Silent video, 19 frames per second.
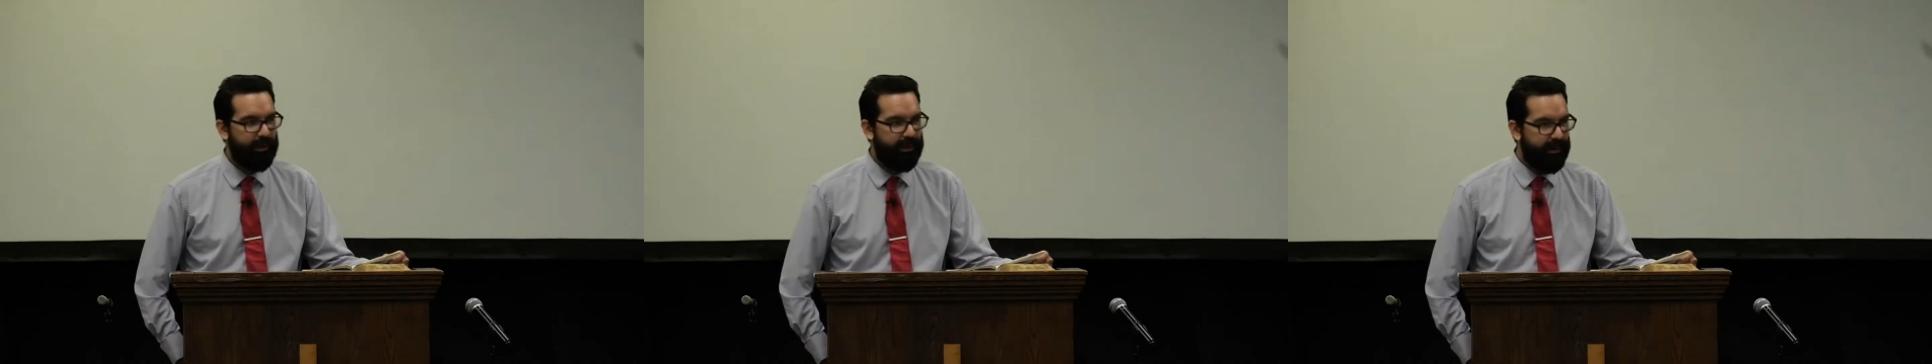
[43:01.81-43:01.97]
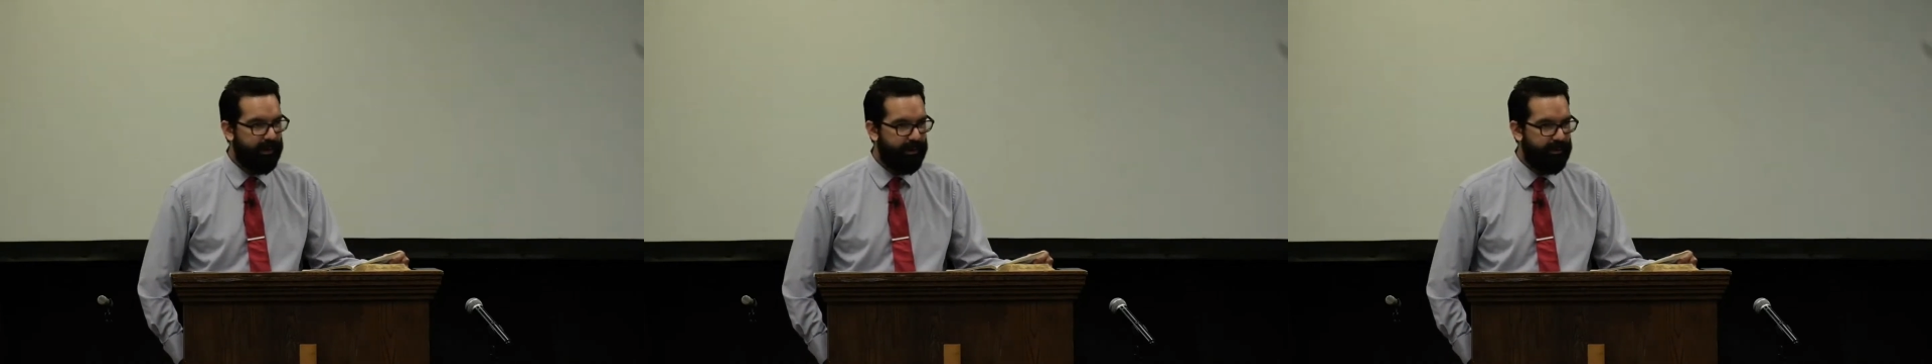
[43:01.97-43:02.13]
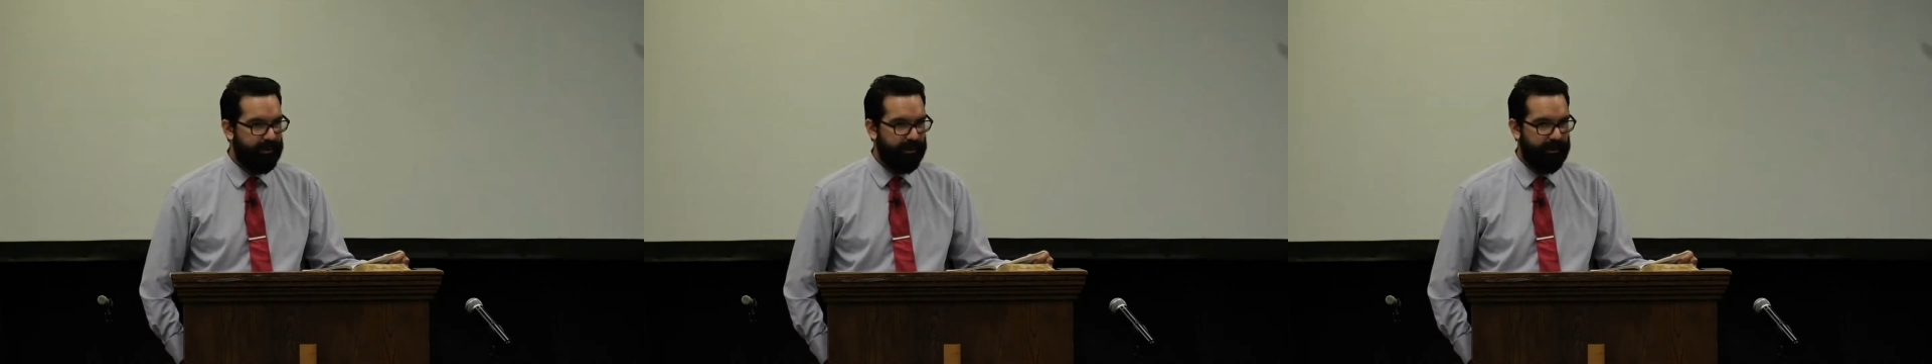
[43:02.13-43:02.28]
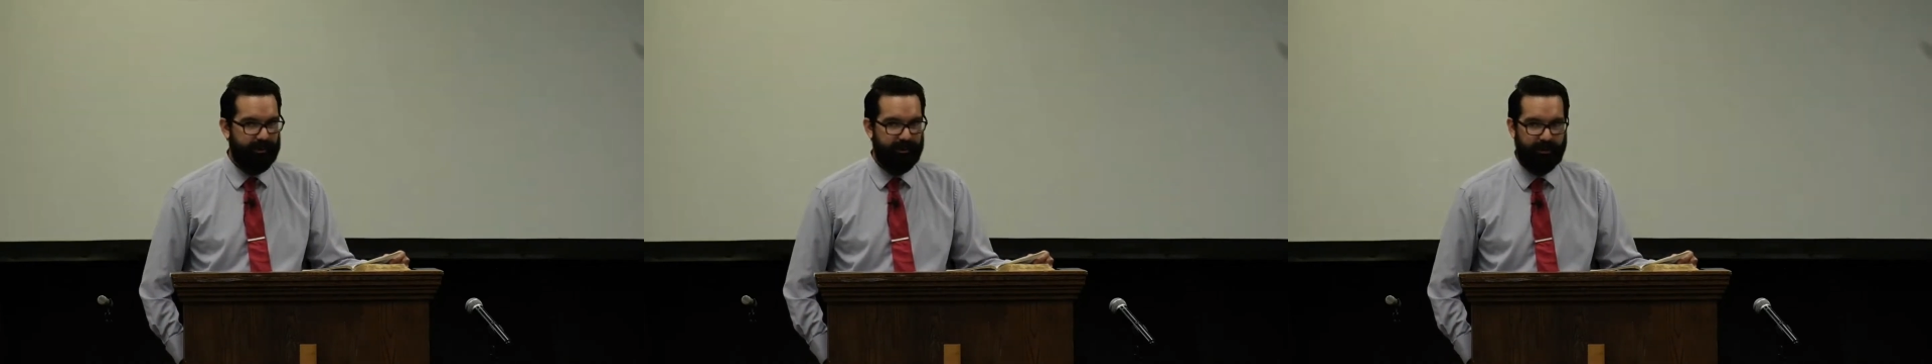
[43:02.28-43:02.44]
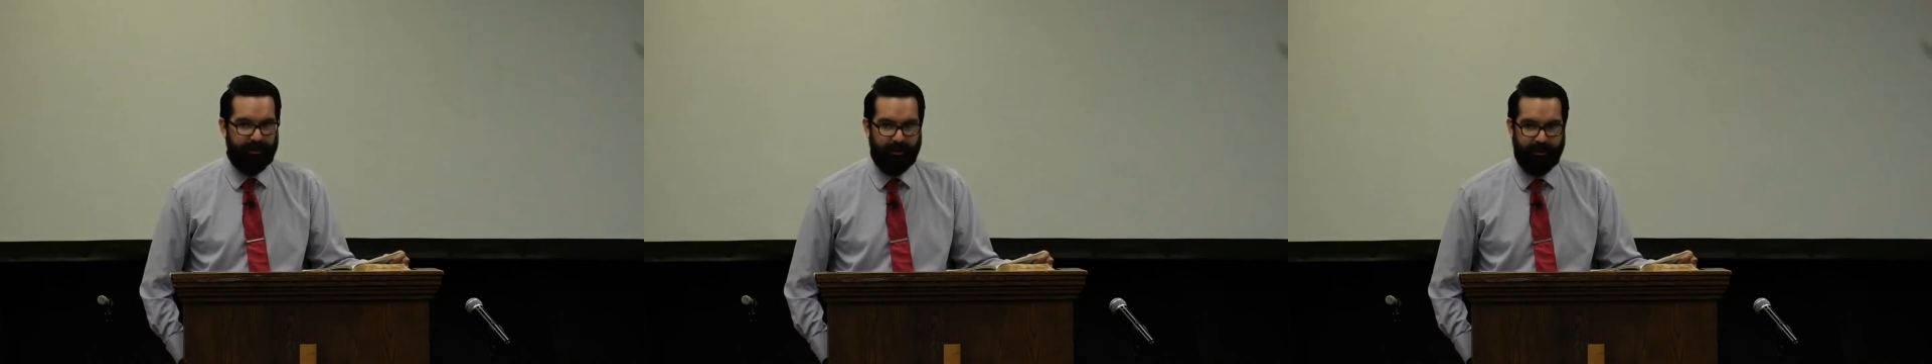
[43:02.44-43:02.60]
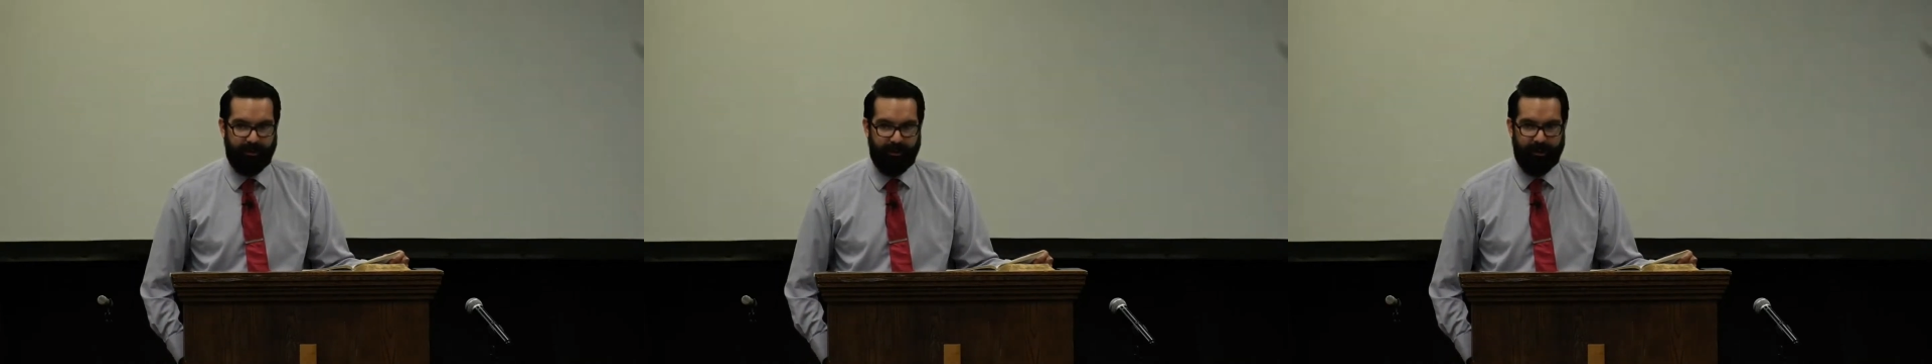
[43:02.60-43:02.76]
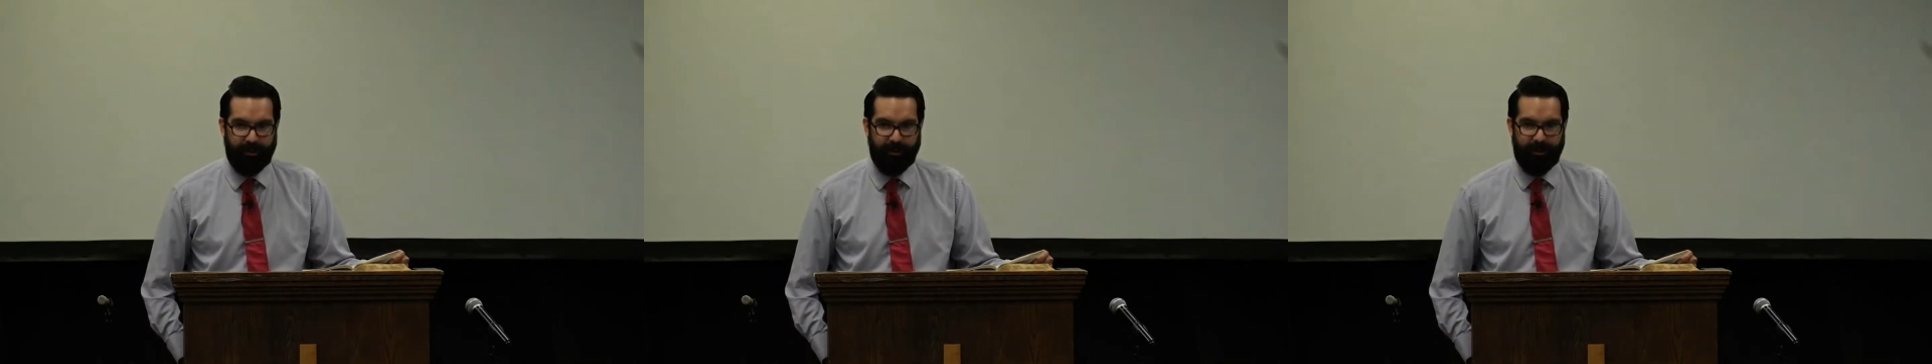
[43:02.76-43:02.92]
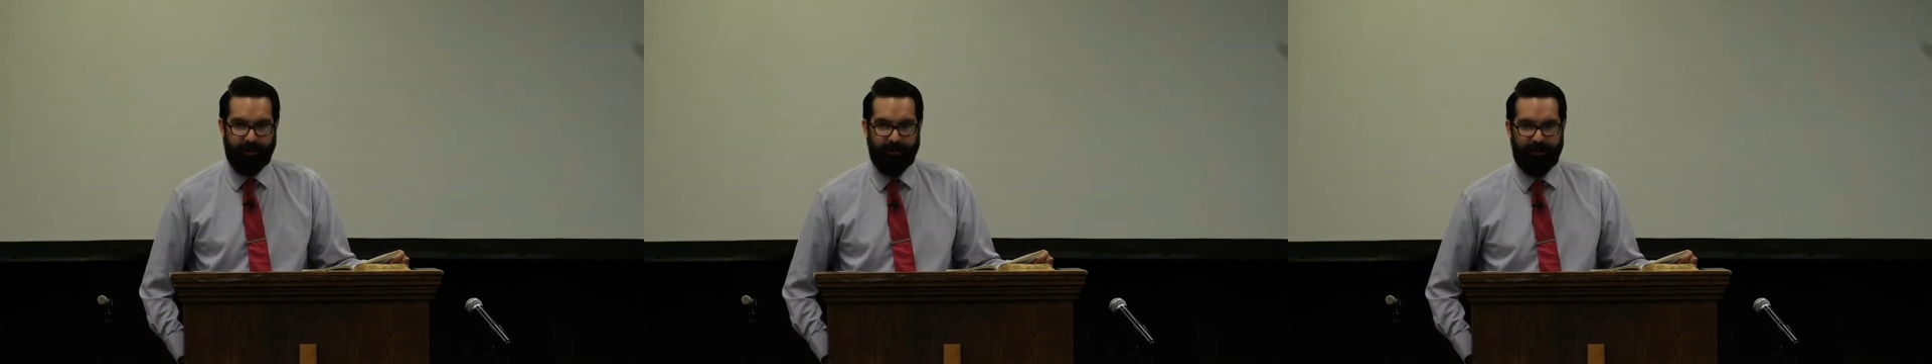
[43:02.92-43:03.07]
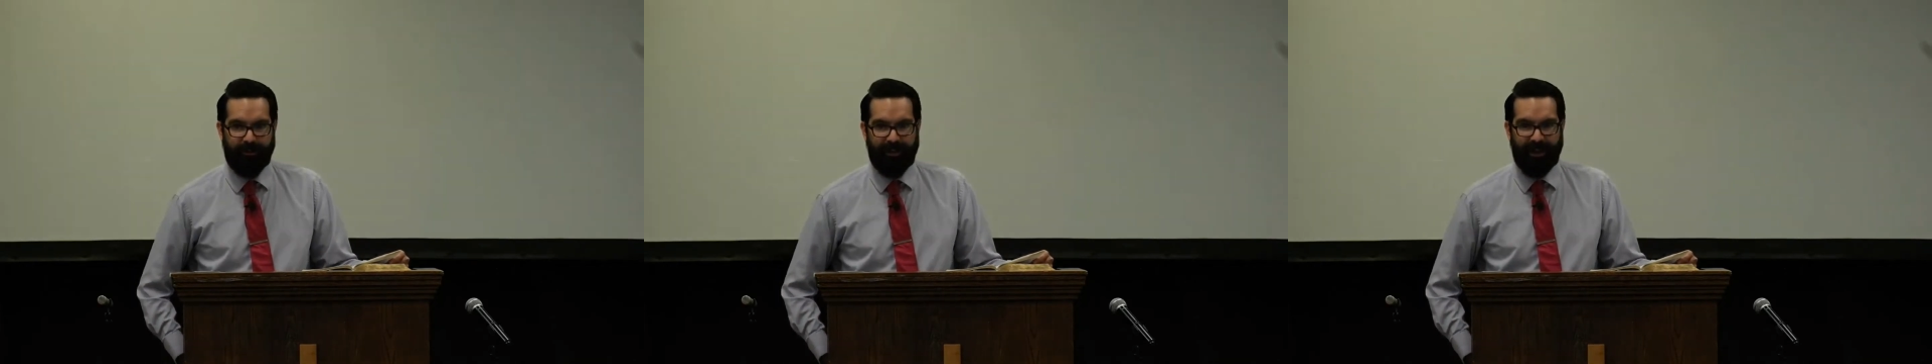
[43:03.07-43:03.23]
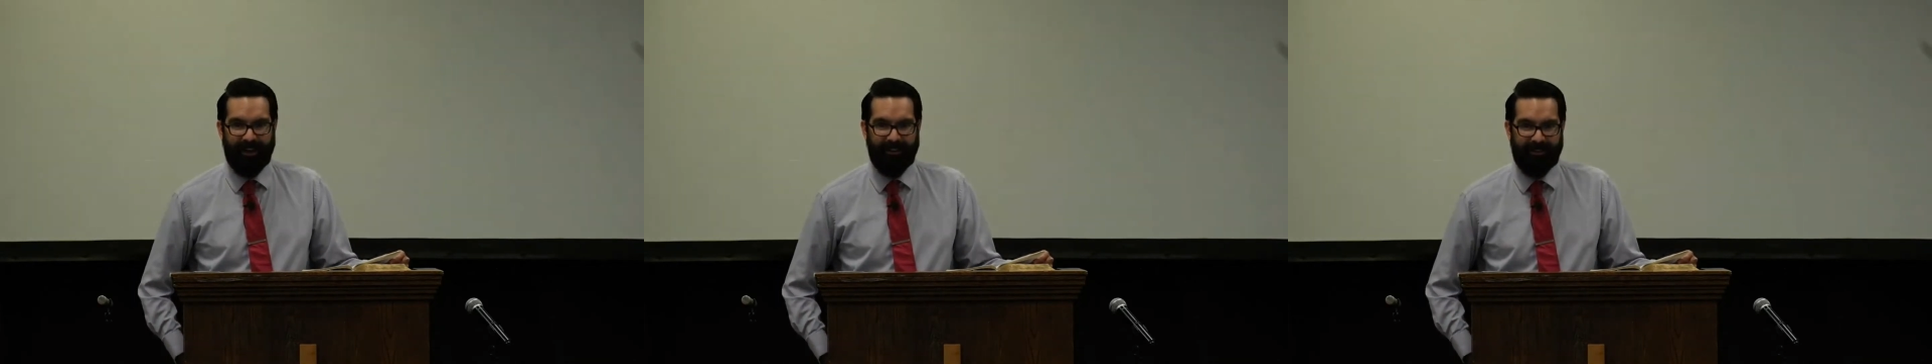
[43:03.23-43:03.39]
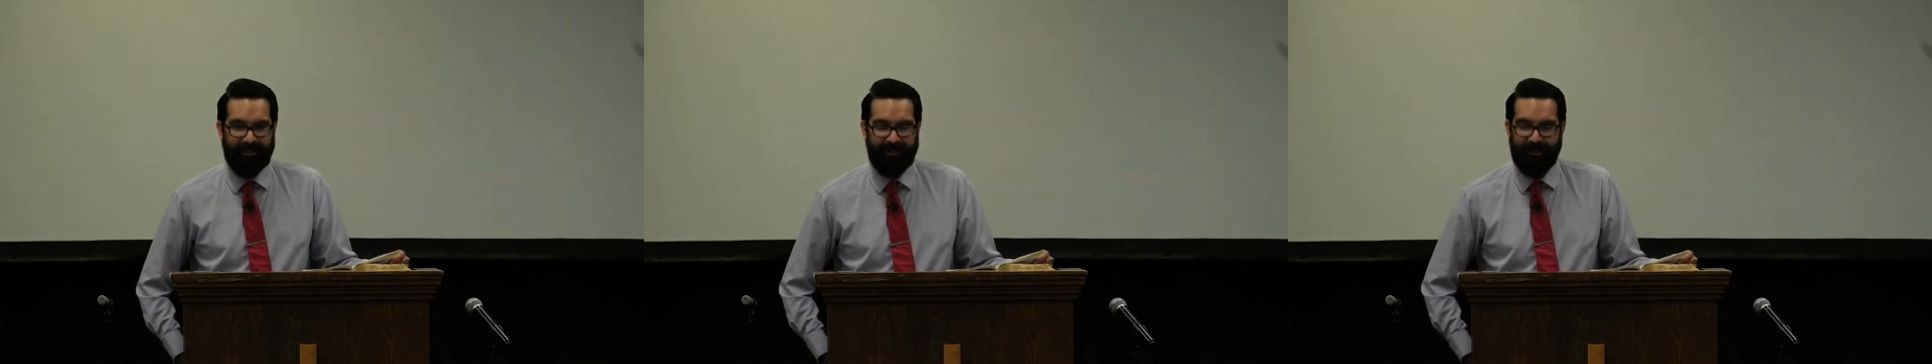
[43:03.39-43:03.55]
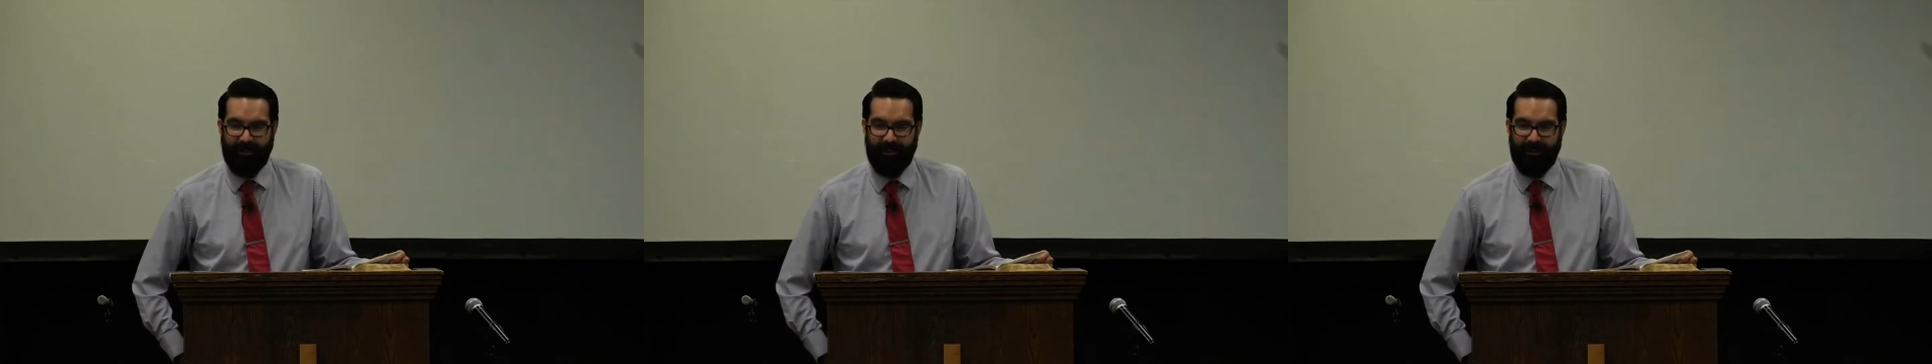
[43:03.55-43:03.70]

another in hymns. That's